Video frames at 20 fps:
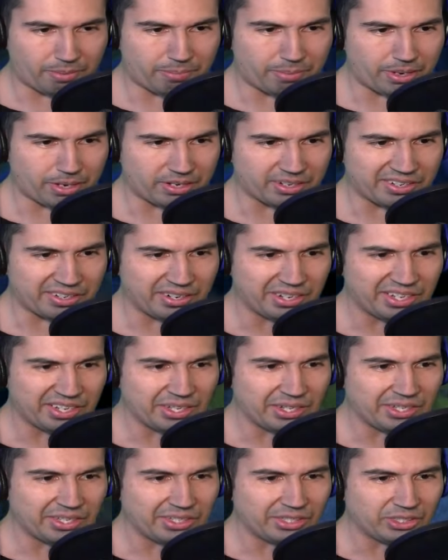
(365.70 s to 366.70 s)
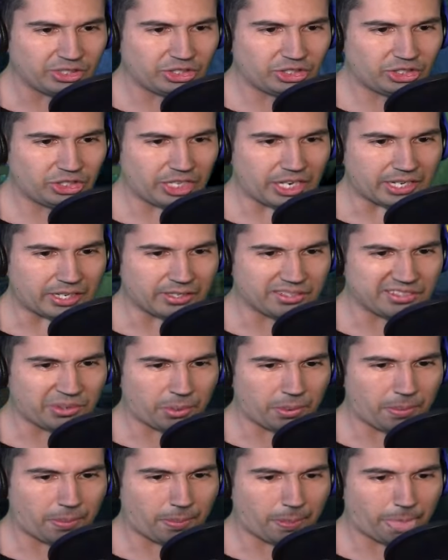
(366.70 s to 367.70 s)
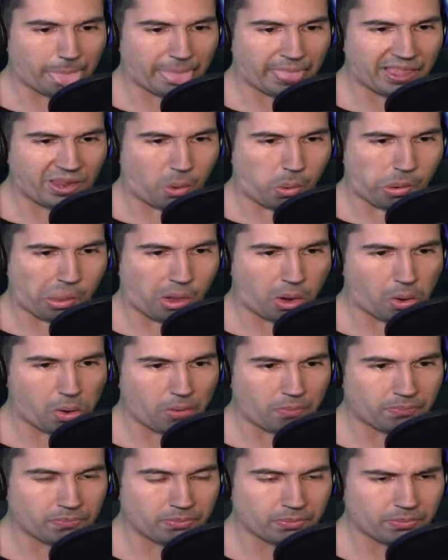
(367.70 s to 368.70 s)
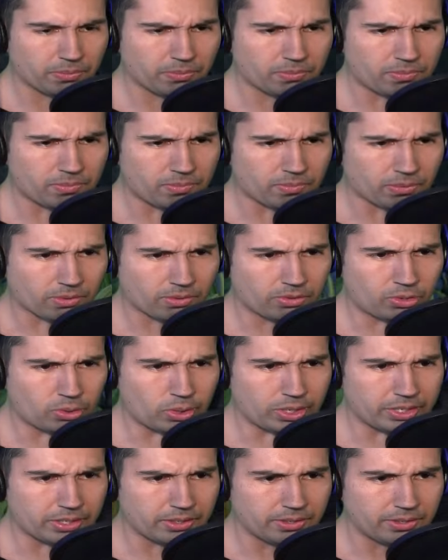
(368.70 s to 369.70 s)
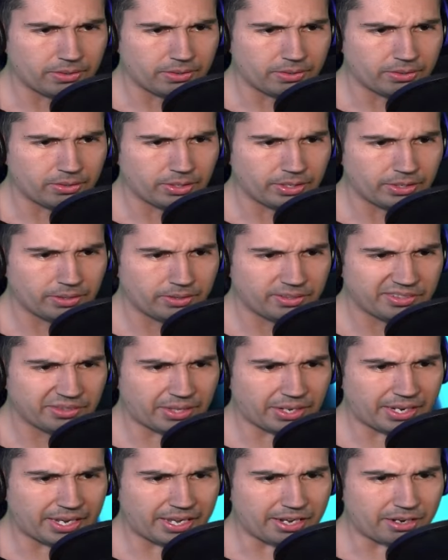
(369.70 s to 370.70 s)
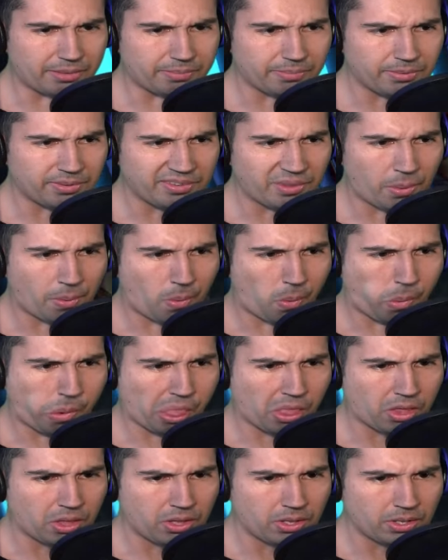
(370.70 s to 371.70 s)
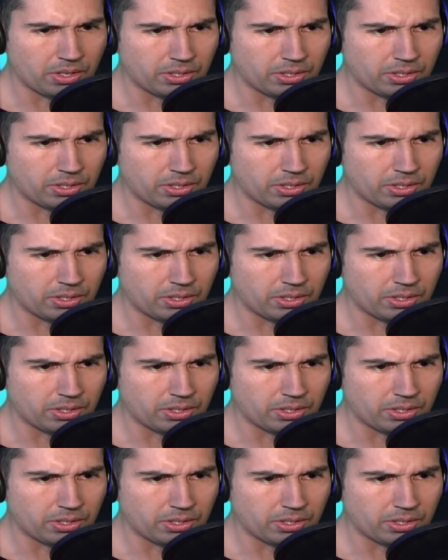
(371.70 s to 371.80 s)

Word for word: wrong button. Shit. Guys, it's done. It's ready. Do it. Then hit him. Then use